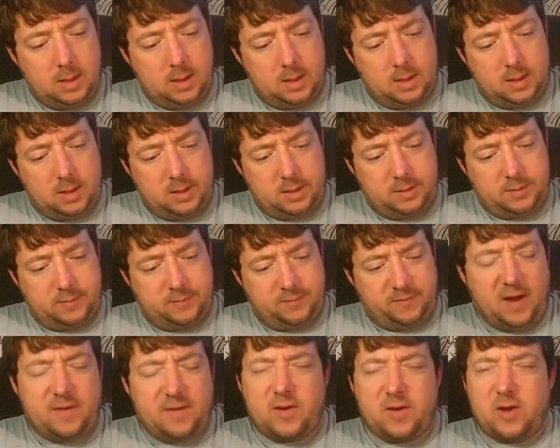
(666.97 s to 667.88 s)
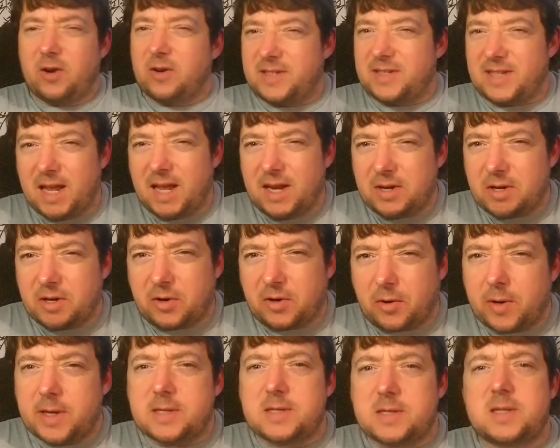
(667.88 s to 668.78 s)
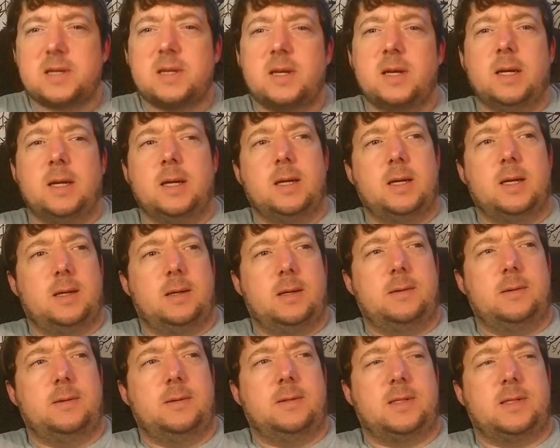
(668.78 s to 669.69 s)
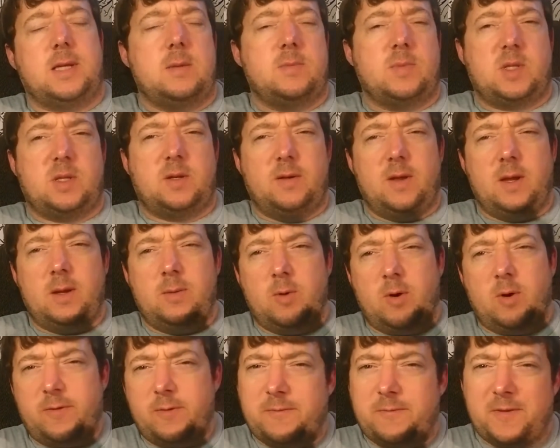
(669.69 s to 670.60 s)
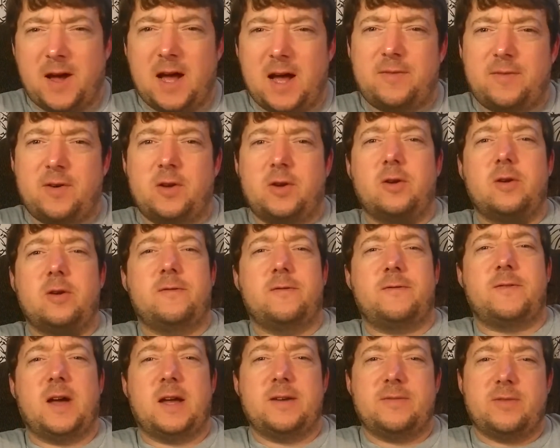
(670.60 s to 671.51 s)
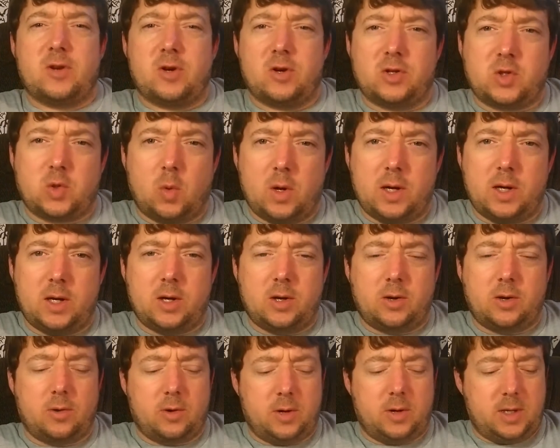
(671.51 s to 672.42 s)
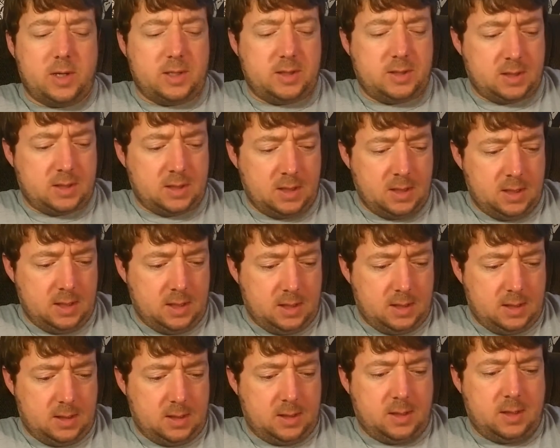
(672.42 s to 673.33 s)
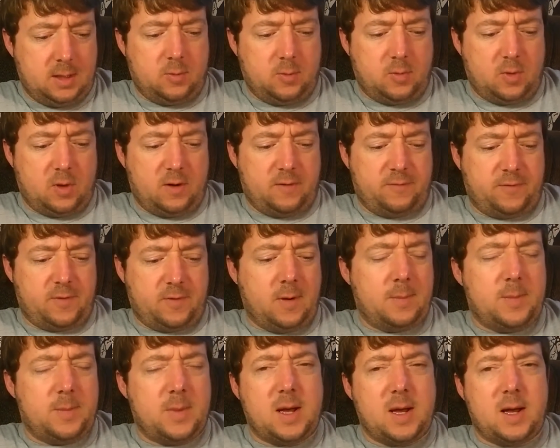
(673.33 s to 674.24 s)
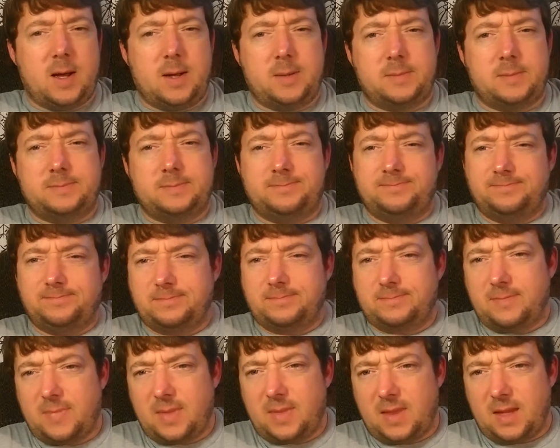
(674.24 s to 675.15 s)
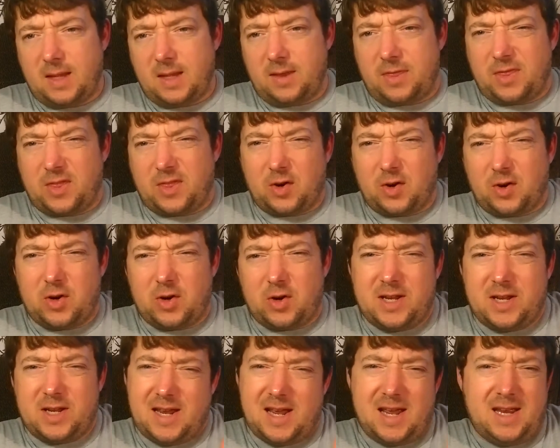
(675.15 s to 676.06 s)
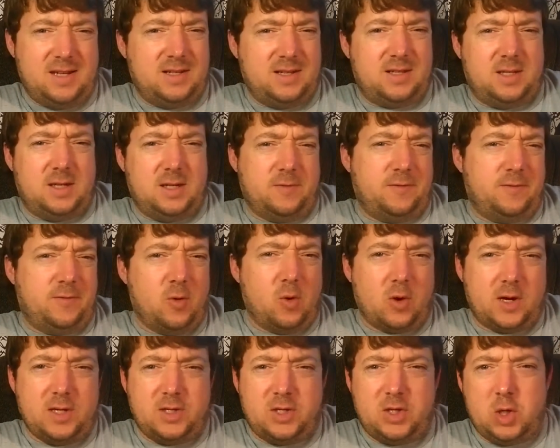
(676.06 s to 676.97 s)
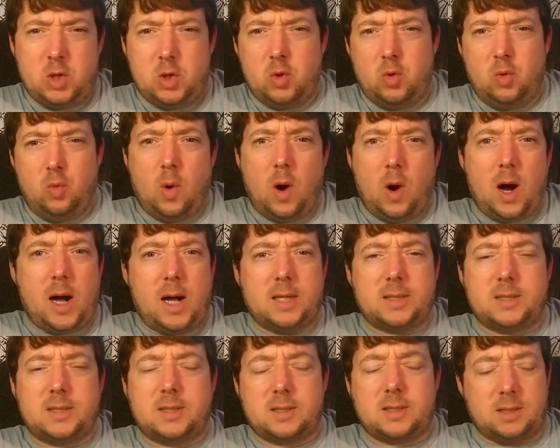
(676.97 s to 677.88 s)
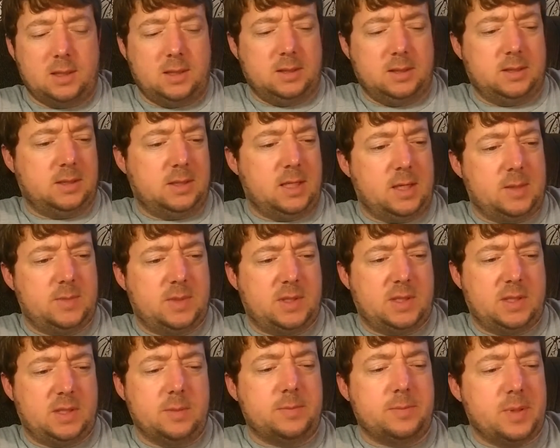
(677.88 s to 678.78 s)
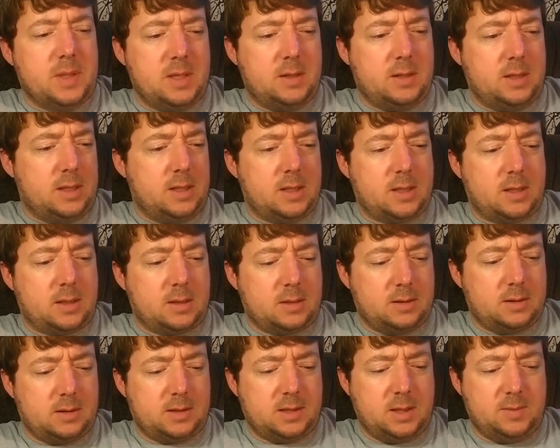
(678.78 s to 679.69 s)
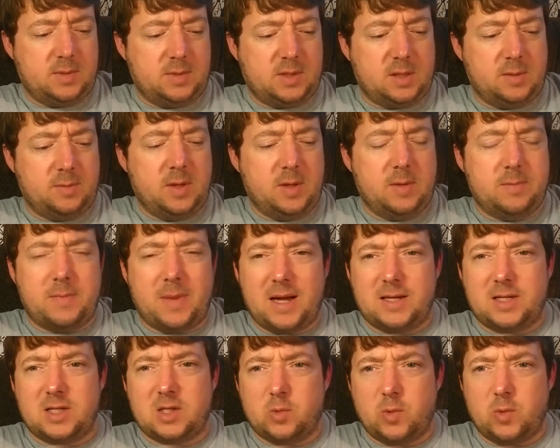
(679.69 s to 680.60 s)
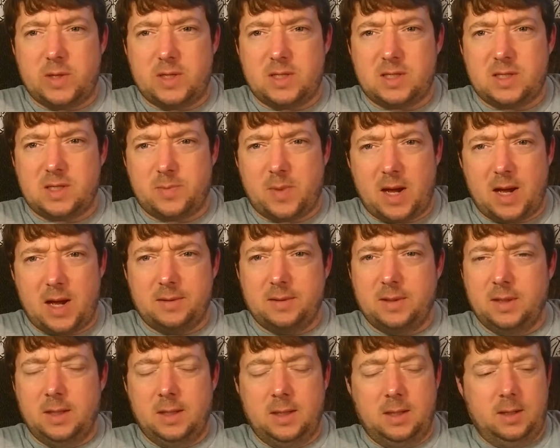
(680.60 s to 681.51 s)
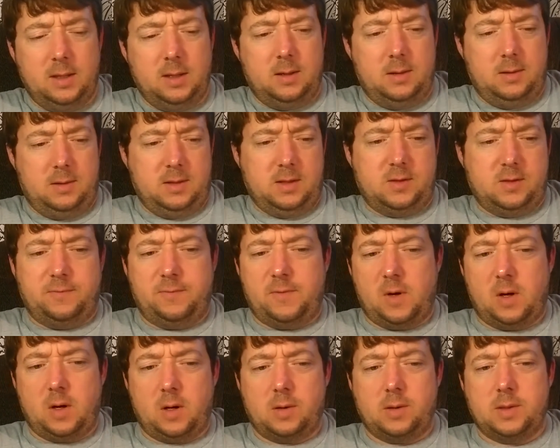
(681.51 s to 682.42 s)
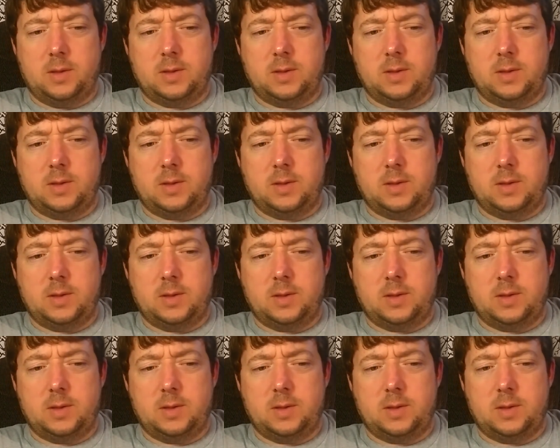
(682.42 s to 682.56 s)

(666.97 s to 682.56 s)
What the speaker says: 510 degrees seems to, anywhere from 500 to 520 degrees, anywhere from 38 to 42 watts seems to be my sweet spot as far as